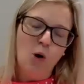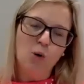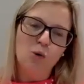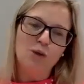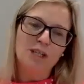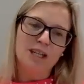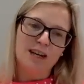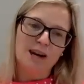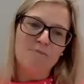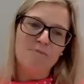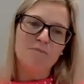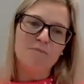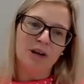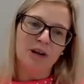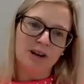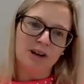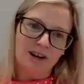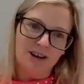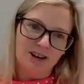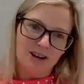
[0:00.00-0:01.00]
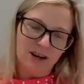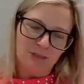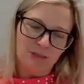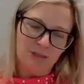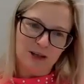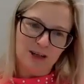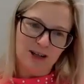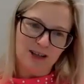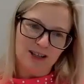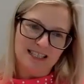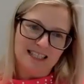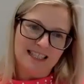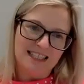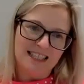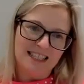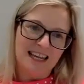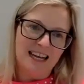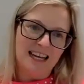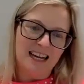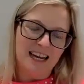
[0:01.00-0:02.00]
holding a mirror up in our
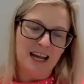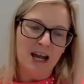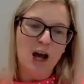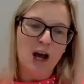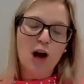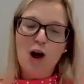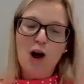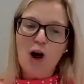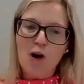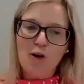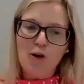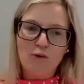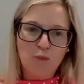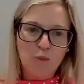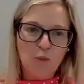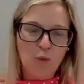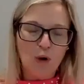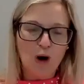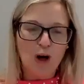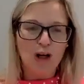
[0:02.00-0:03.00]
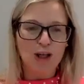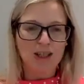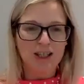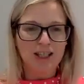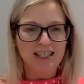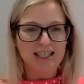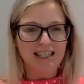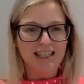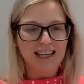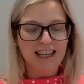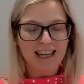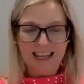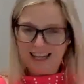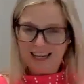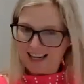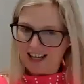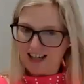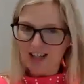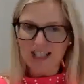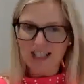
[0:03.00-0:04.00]
society of what it
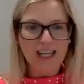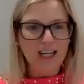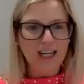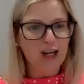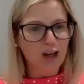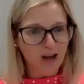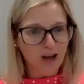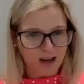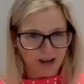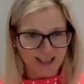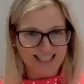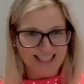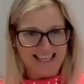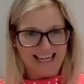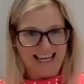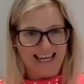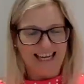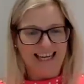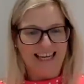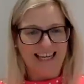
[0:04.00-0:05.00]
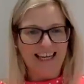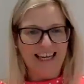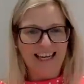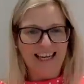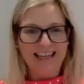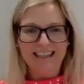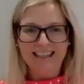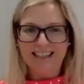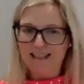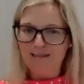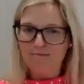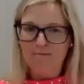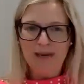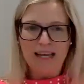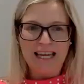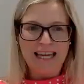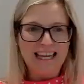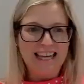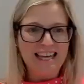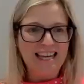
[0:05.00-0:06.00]
actually looks like to
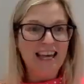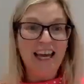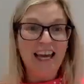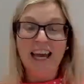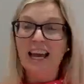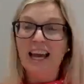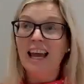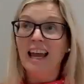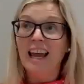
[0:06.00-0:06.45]
be